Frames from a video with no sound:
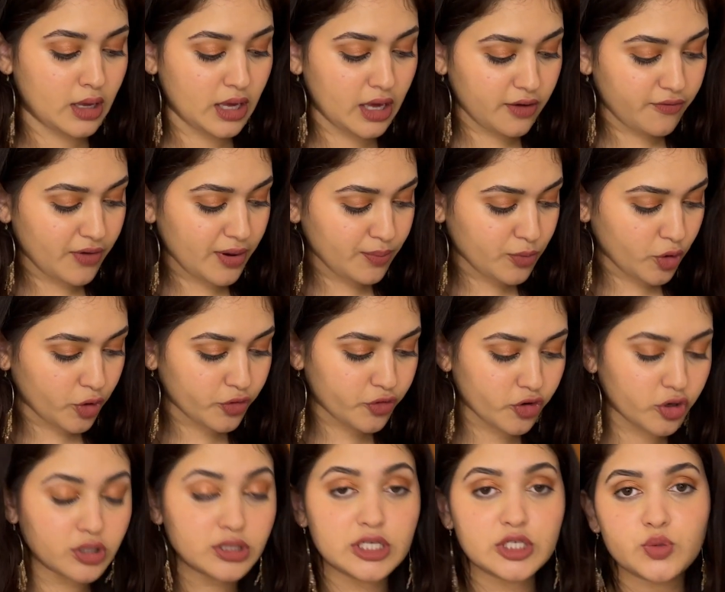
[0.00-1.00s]
If I'm not
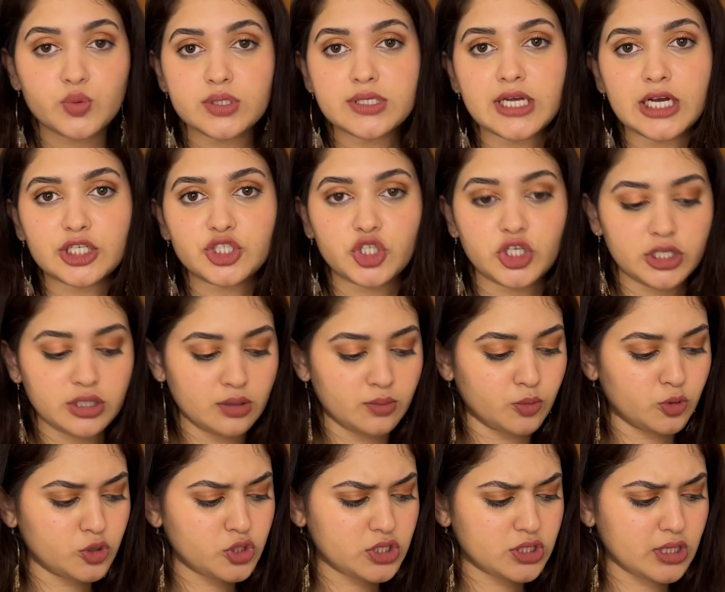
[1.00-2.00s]
wrong, this was actually the
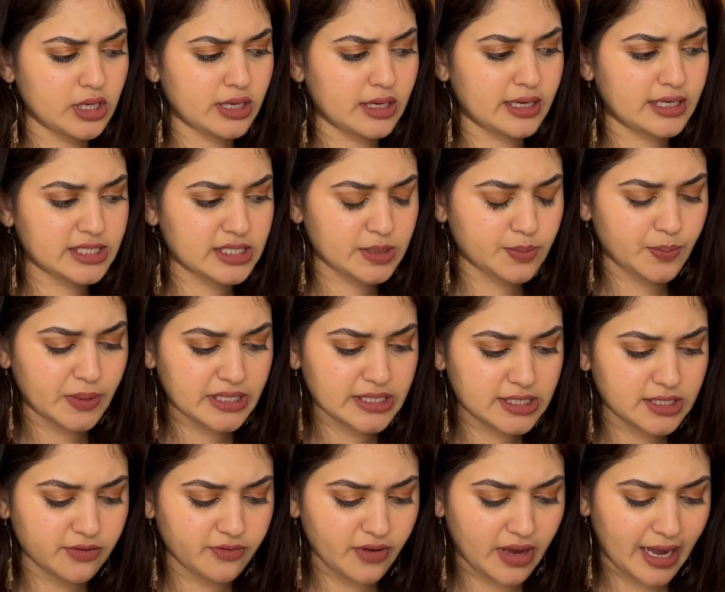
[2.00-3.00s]
most
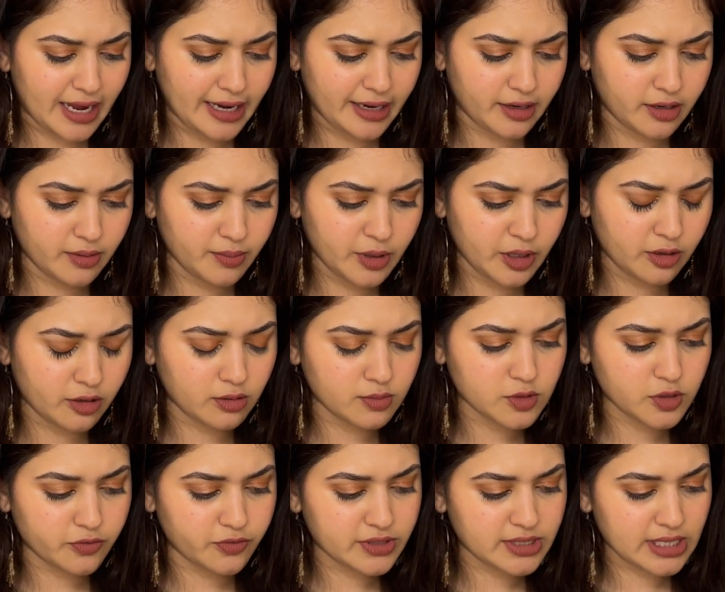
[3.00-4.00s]
expensive item in terms
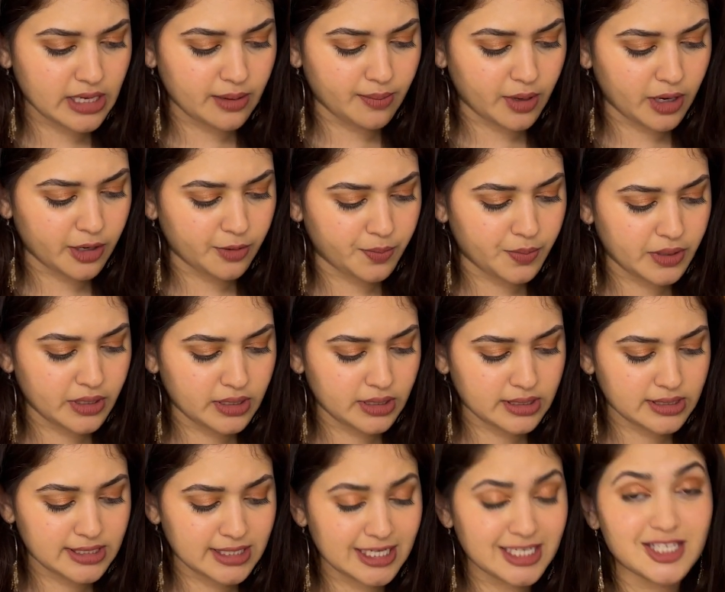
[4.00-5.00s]
of its MRP.
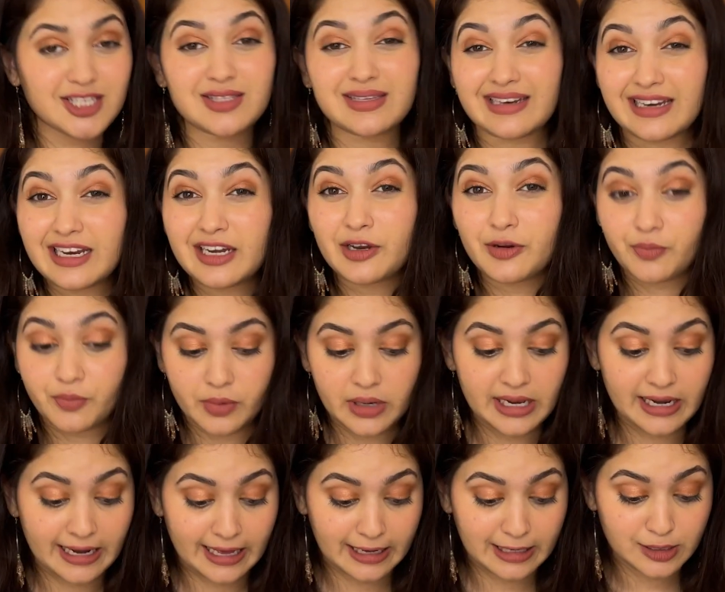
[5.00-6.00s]
It says
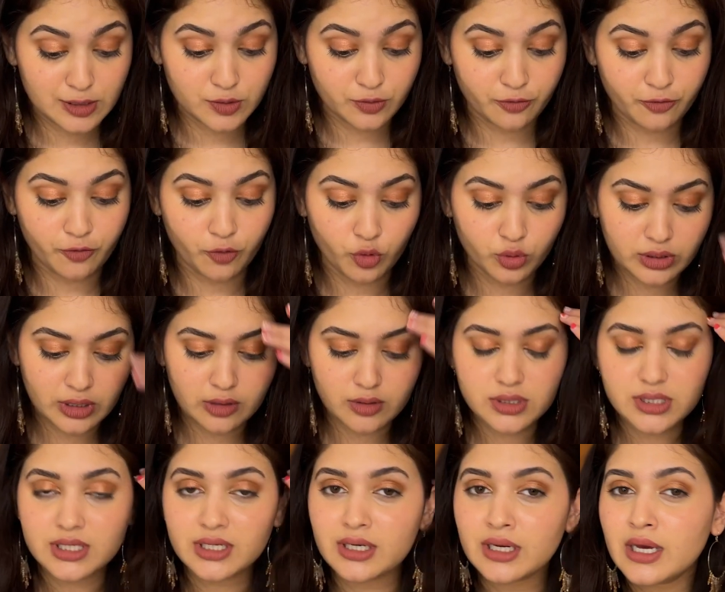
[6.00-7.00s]
3,999, so
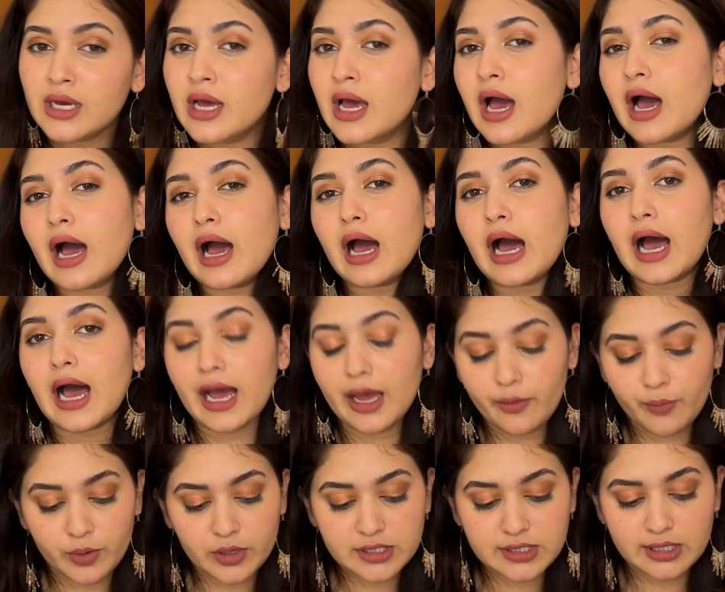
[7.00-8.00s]
4,000 I
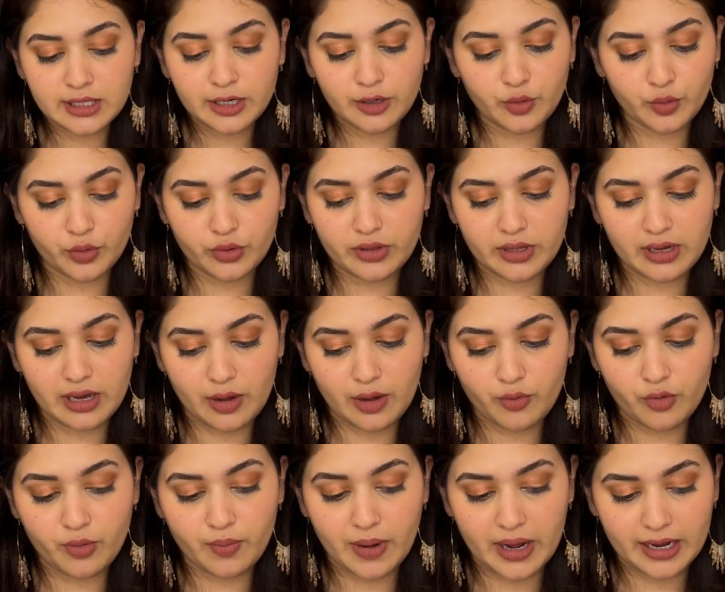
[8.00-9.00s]
personally don't think I
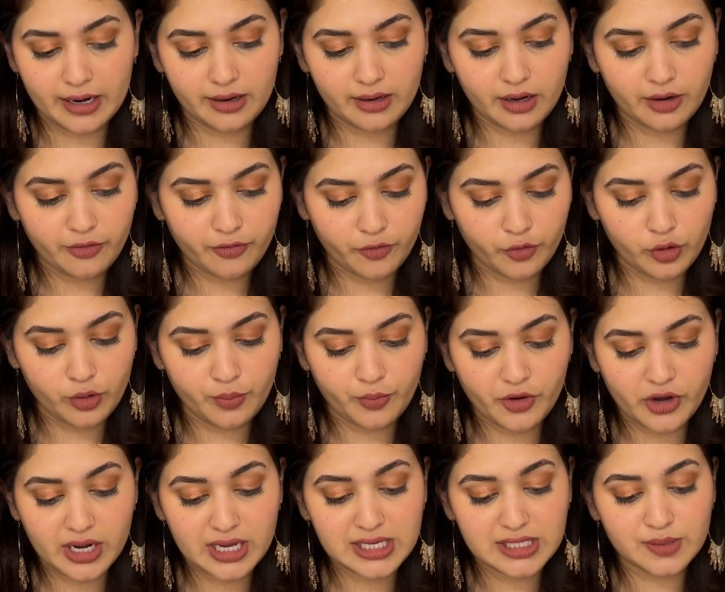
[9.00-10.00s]
would buy it at full
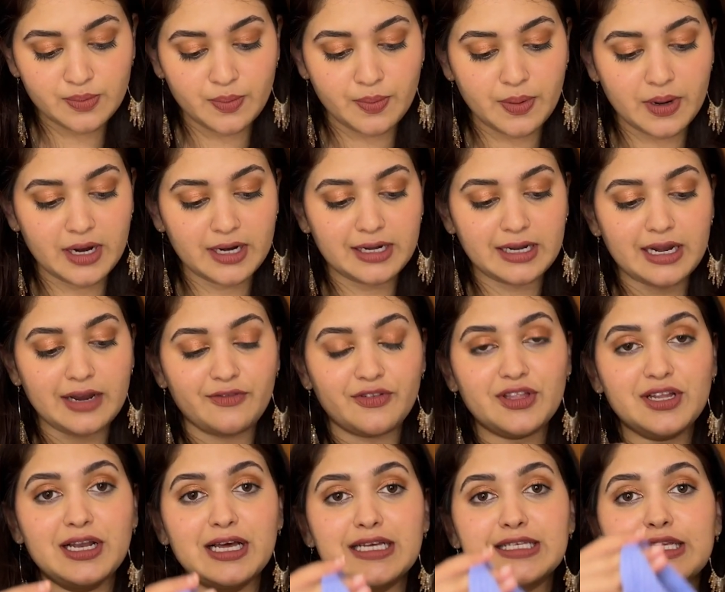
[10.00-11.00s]
price, but
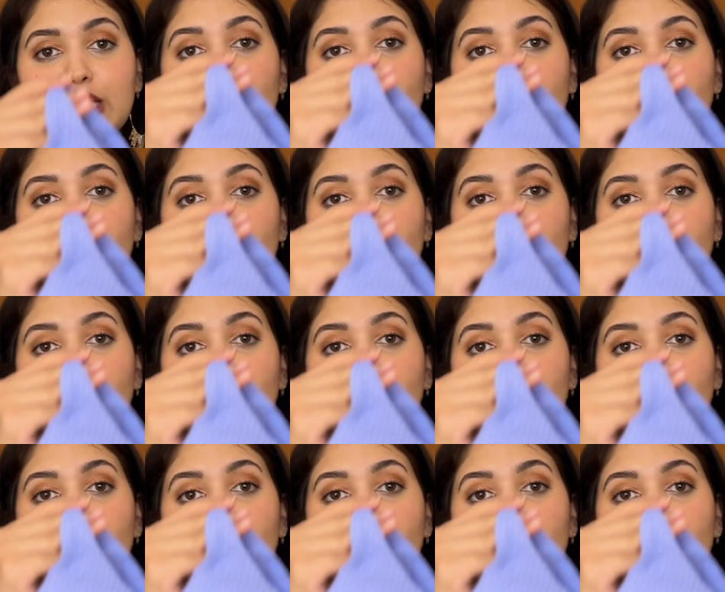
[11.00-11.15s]
nevertheless I